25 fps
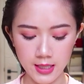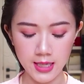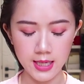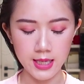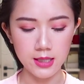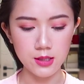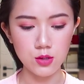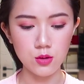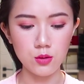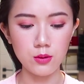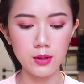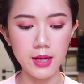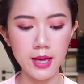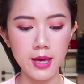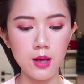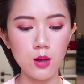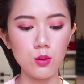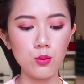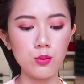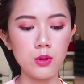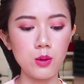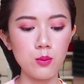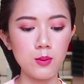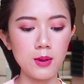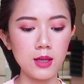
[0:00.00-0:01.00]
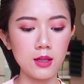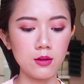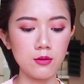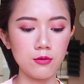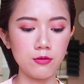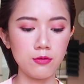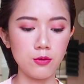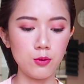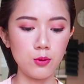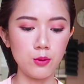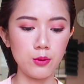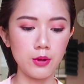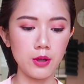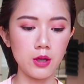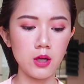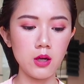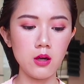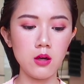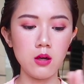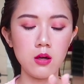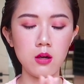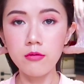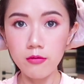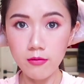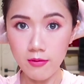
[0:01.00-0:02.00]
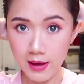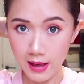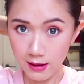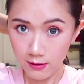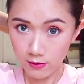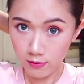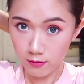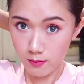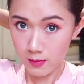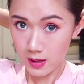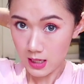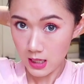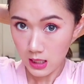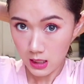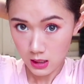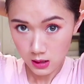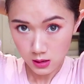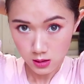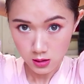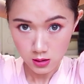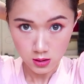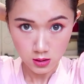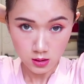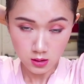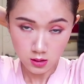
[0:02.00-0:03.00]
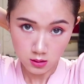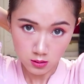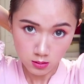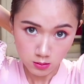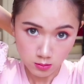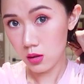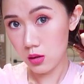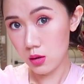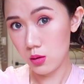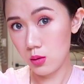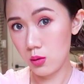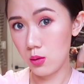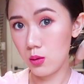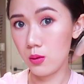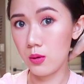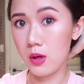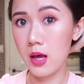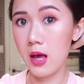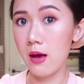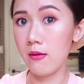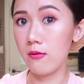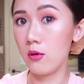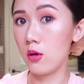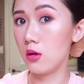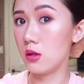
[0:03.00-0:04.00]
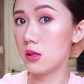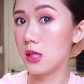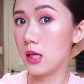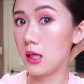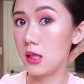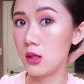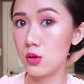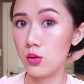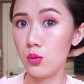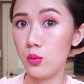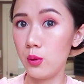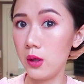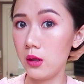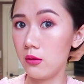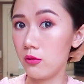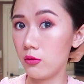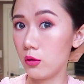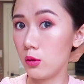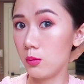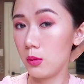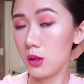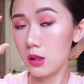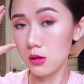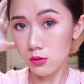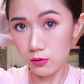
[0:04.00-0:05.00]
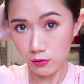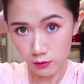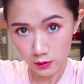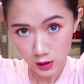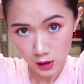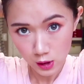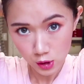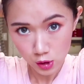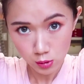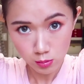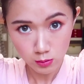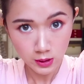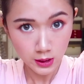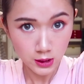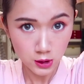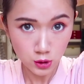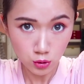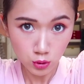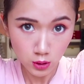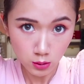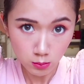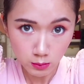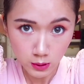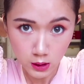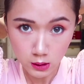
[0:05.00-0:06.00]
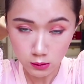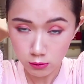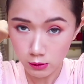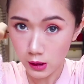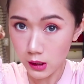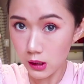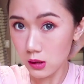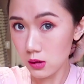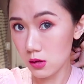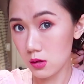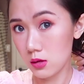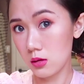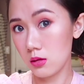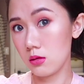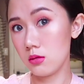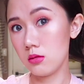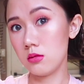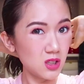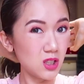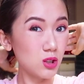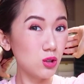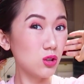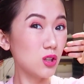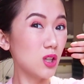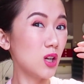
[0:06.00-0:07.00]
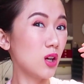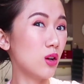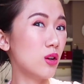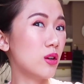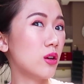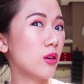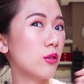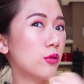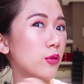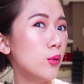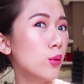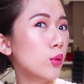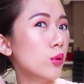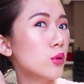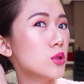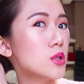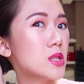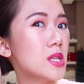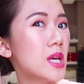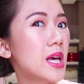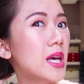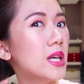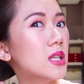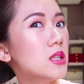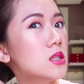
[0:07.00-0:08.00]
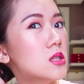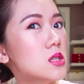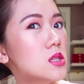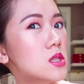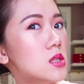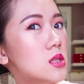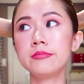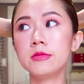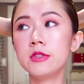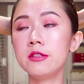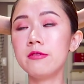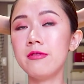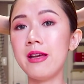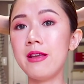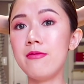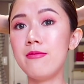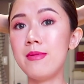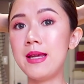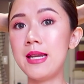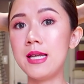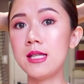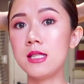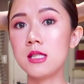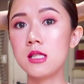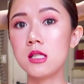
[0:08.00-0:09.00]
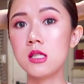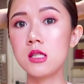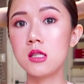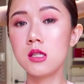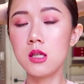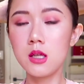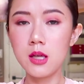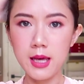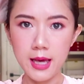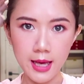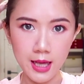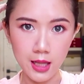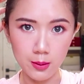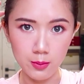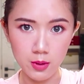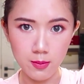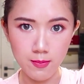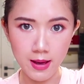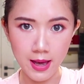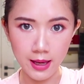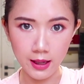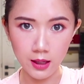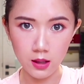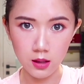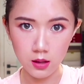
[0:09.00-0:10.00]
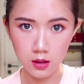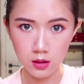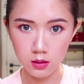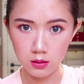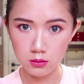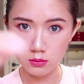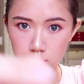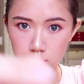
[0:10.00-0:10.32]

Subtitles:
Okay, so now we wait for 5 minutes. You don't have all day to wait for me to finish my treatment, right? Dito talaga nagko-focus sa ends. 5 minutes. I'll be back.